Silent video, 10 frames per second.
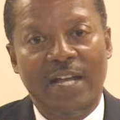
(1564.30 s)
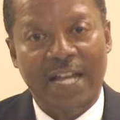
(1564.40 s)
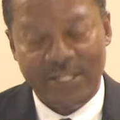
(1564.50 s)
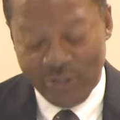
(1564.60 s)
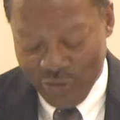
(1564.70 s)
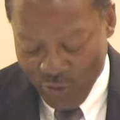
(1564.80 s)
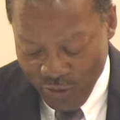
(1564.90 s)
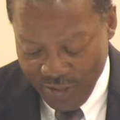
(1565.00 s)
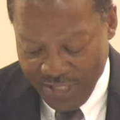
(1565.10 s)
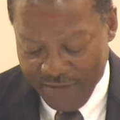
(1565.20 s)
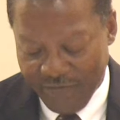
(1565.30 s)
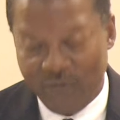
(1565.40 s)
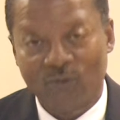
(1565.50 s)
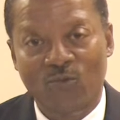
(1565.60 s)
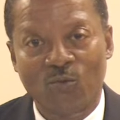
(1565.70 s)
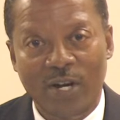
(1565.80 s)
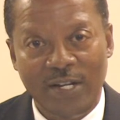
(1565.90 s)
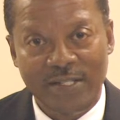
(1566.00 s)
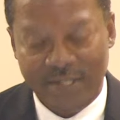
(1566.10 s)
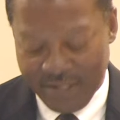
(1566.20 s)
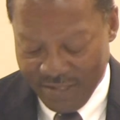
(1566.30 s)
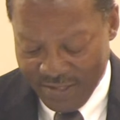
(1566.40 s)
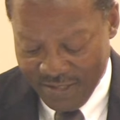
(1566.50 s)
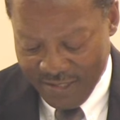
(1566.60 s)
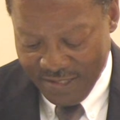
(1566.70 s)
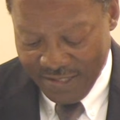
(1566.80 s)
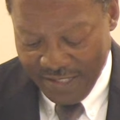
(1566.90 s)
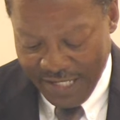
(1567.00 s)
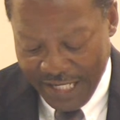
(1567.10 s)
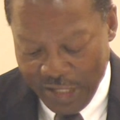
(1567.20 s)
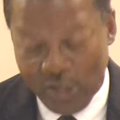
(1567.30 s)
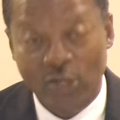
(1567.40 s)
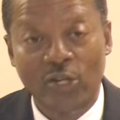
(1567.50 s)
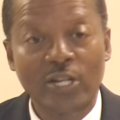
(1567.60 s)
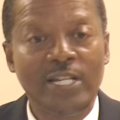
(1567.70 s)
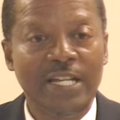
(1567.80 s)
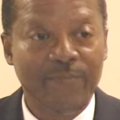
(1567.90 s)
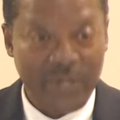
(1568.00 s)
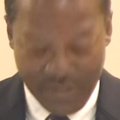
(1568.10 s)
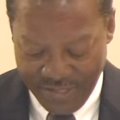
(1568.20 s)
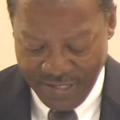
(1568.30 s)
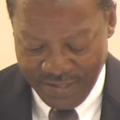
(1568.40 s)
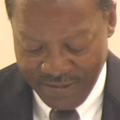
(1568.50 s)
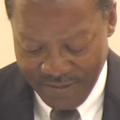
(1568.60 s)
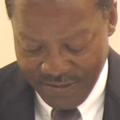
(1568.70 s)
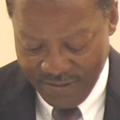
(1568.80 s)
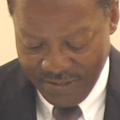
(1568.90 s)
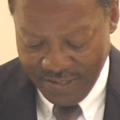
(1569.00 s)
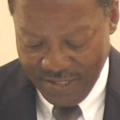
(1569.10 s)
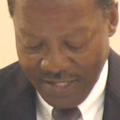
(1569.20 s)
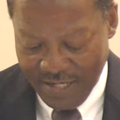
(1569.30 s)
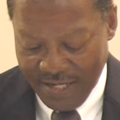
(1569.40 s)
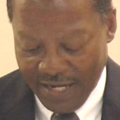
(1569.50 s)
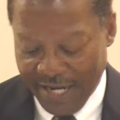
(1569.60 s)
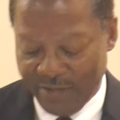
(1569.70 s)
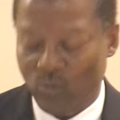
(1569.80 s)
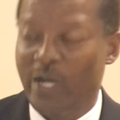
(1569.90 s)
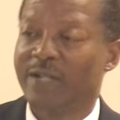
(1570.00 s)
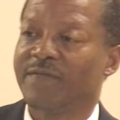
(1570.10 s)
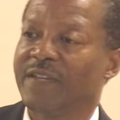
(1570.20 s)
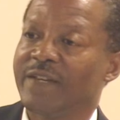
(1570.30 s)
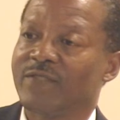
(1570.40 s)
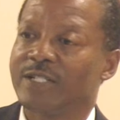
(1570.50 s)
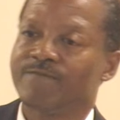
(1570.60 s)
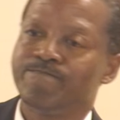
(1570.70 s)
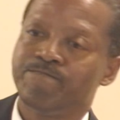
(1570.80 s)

And Joseph was a goodly person and well favored.